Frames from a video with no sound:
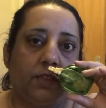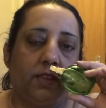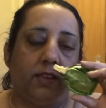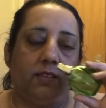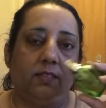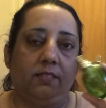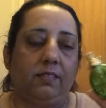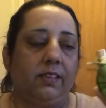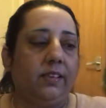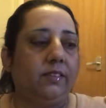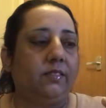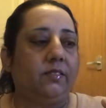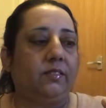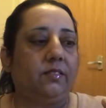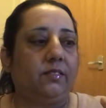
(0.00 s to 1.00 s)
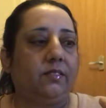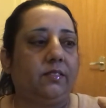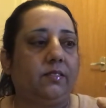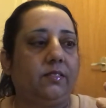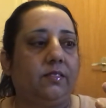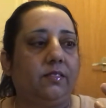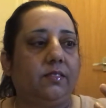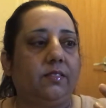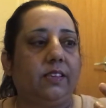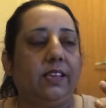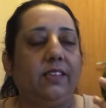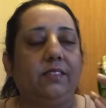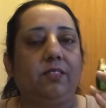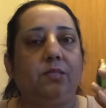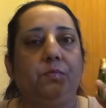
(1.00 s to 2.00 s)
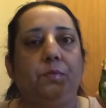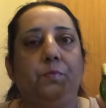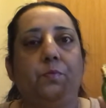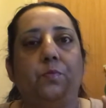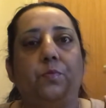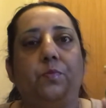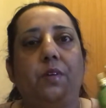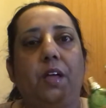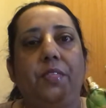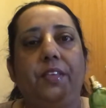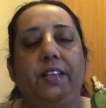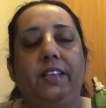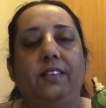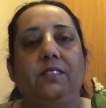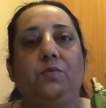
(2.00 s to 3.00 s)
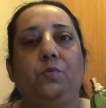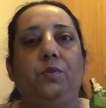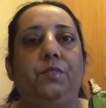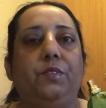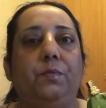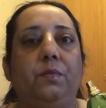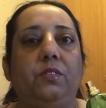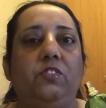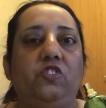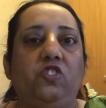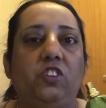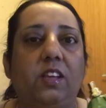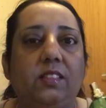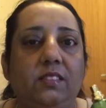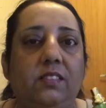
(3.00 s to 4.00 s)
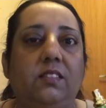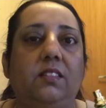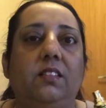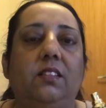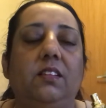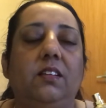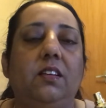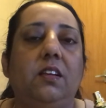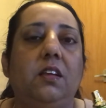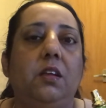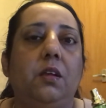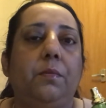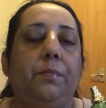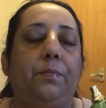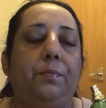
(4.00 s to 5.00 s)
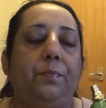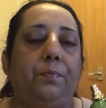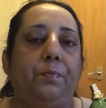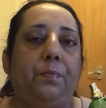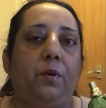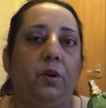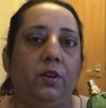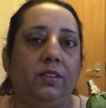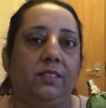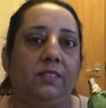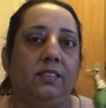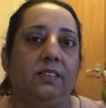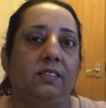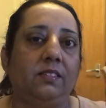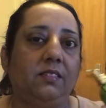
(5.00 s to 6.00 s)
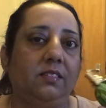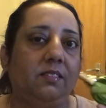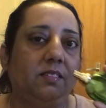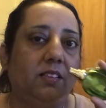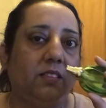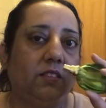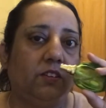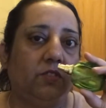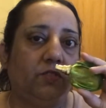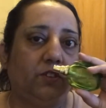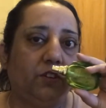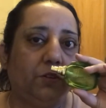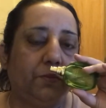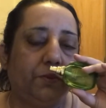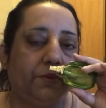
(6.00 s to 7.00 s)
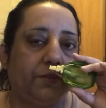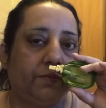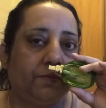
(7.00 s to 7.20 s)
It's I think it's one of the most gentle poisons in the group.